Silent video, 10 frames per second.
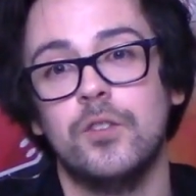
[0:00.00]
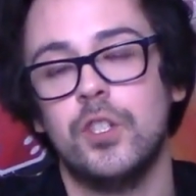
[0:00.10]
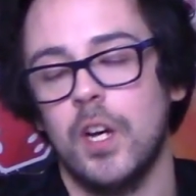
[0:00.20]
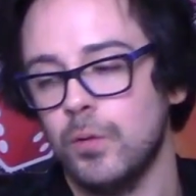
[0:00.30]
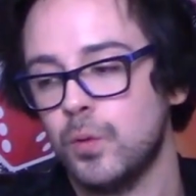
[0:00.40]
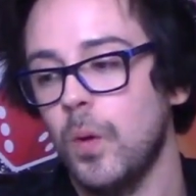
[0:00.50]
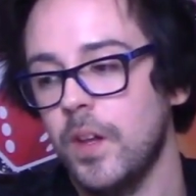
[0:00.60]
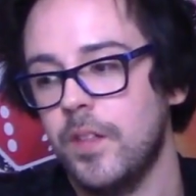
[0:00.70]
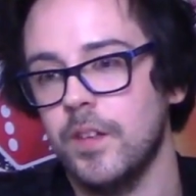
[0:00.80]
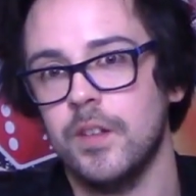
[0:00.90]
gels
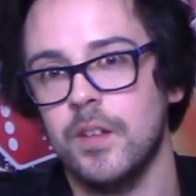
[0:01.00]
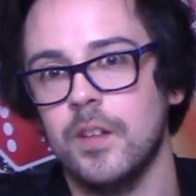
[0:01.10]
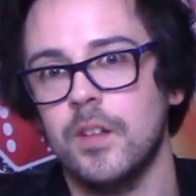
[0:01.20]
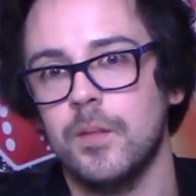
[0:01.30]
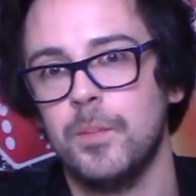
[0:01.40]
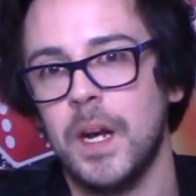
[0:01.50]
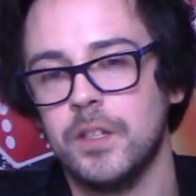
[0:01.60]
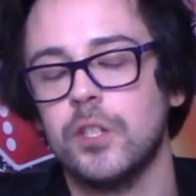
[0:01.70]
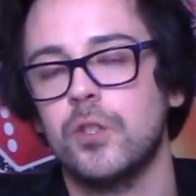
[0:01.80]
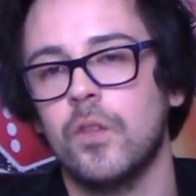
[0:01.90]
with the
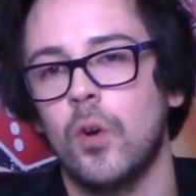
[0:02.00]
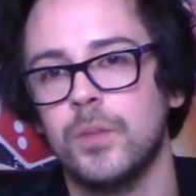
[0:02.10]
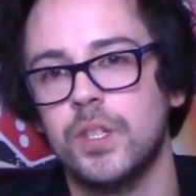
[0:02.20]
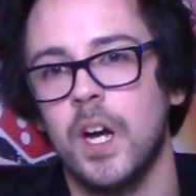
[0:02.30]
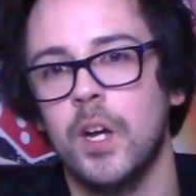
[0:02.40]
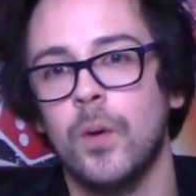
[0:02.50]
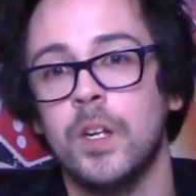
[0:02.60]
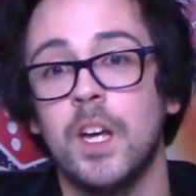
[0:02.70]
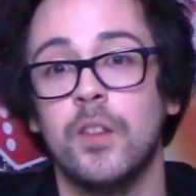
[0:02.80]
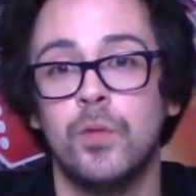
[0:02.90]
Benediction of All Messiah, where
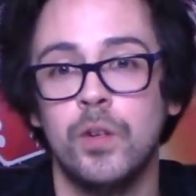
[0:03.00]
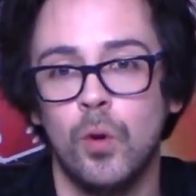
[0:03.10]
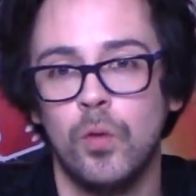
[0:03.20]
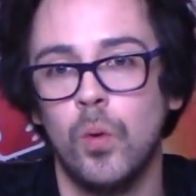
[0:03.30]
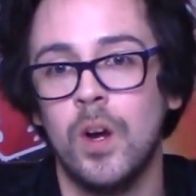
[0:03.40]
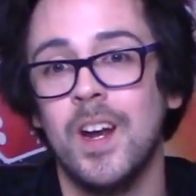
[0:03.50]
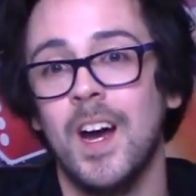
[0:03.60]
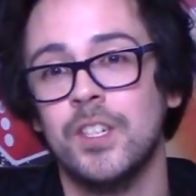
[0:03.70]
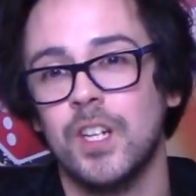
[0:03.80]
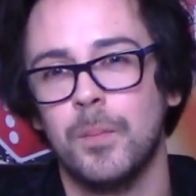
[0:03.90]
you get the reroll of 1
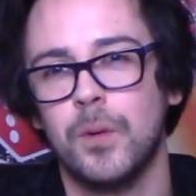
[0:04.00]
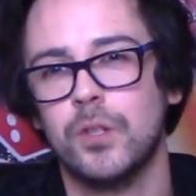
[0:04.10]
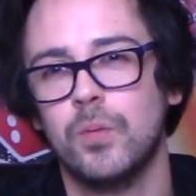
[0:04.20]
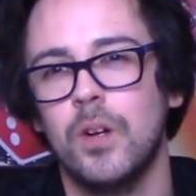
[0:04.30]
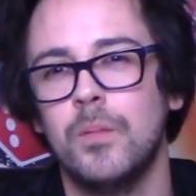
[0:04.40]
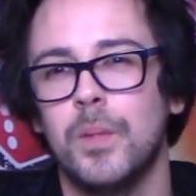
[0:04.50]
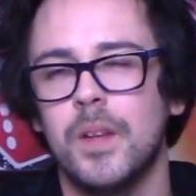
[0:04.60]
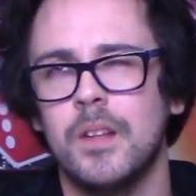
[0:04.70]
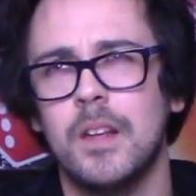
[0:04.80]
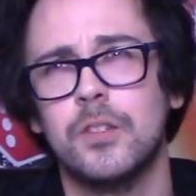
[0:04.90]
and you get +1, but
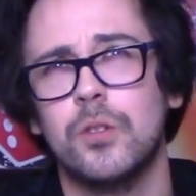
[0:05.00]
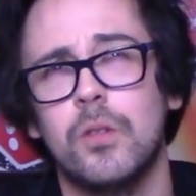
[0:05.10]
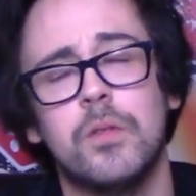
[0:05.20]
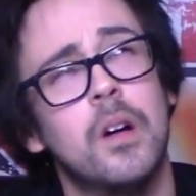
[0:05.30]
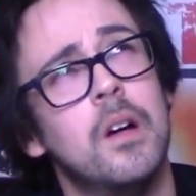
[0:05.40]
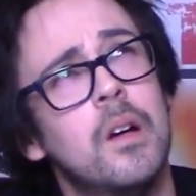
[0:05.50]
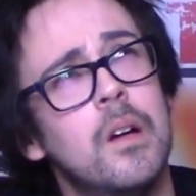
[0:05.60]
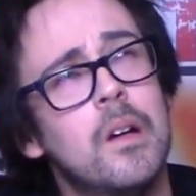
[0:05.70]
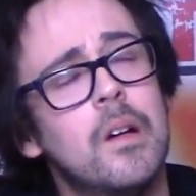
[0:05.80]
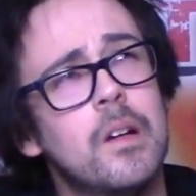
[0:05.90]
then that sort of
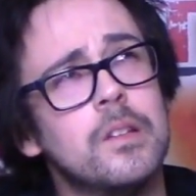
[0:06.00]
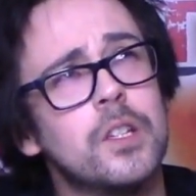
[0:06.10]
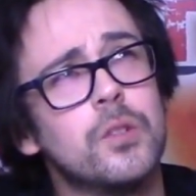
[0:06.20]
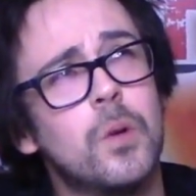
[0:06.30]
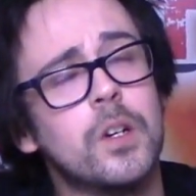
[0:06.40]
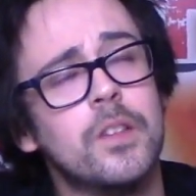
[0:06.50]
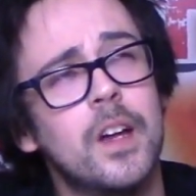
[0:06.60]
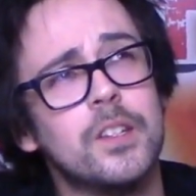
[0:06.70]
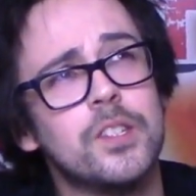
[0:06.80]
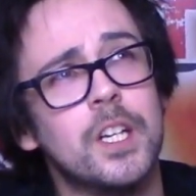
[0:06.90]
doesn't work on
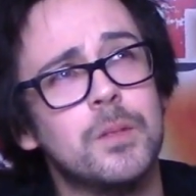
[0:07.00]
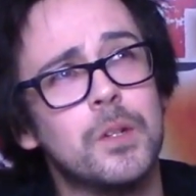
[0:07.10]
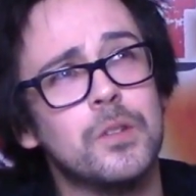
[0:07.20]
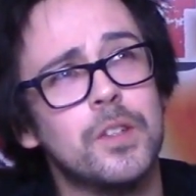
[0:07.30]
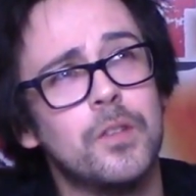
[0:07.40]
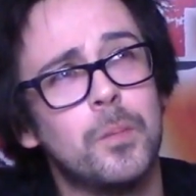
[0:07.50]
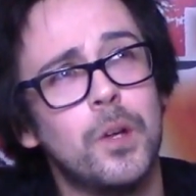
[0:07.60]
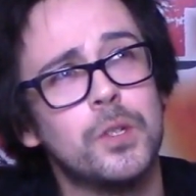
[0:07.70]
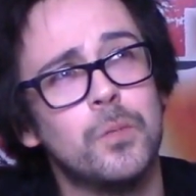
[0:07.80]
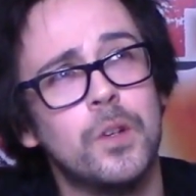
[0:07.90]
that side, because if you're
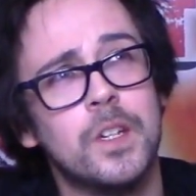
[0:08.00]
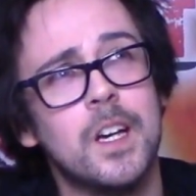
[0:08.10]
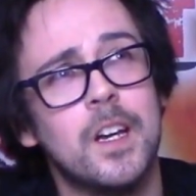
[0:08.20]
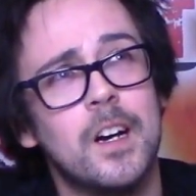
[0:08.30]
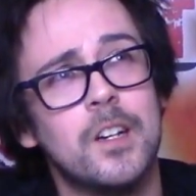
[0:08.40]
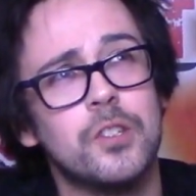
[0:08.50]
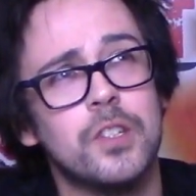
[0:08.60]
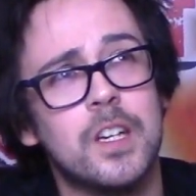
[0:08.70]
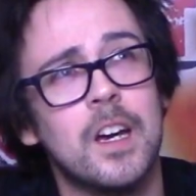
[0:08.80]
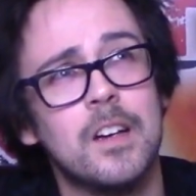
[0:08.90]
+1 you can't
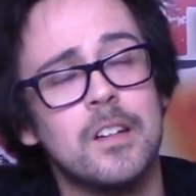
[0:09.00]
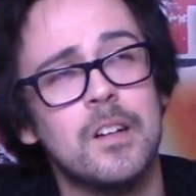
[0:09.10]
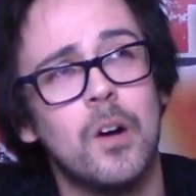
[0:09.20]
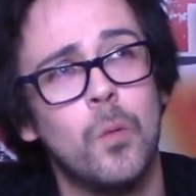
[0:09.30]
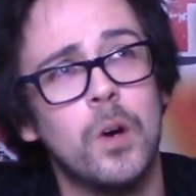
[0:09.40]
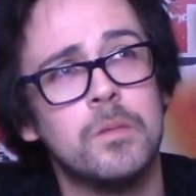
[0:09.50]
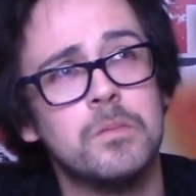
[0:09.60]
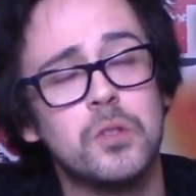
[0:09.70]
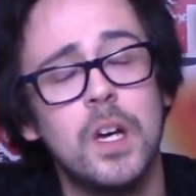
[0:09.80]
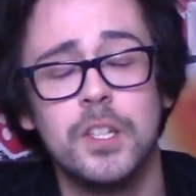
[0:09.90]
actually get a 1.
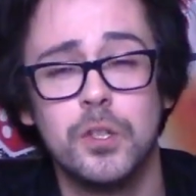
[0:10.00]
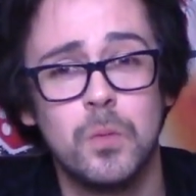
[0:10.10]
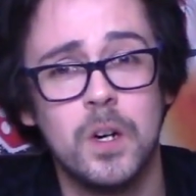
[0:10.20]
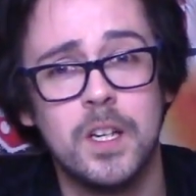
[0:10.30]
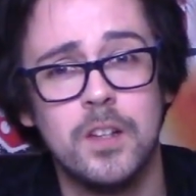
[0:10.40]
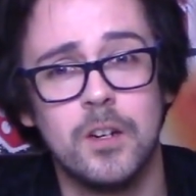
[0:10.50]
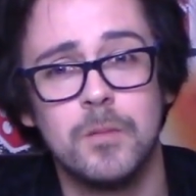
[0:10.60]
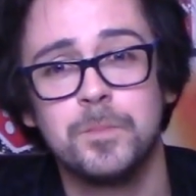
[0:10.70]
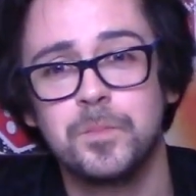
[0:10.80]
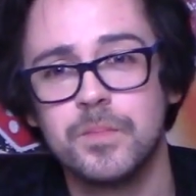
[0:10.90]
So that doesn't work
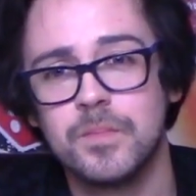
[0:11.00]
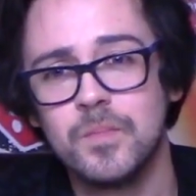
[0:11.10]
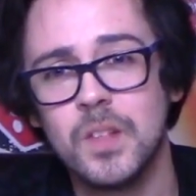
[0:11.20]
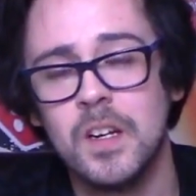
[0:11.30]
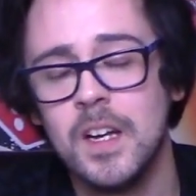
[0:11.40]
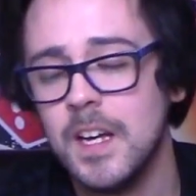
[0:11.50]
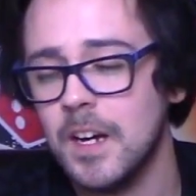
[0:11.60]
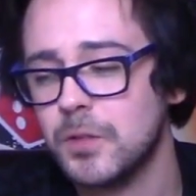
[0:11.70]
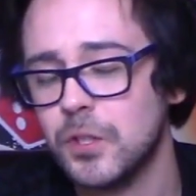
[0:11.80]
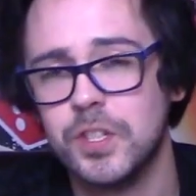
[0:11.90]
either. Hey,
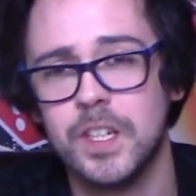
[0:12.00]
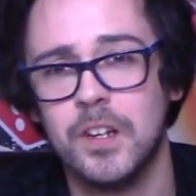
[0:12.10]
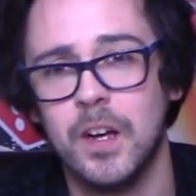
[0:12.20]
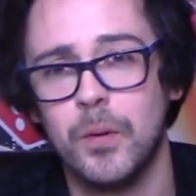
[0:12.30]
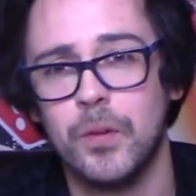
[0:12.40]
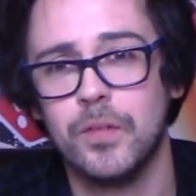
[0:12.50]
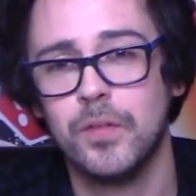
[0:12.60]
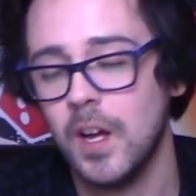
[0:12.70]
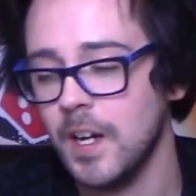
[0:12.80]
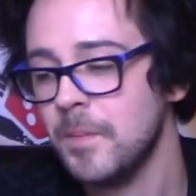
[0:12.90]
I was just thinking of that one on the
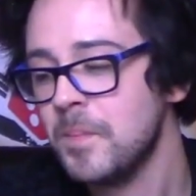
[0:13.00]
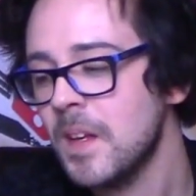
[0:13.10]
fly.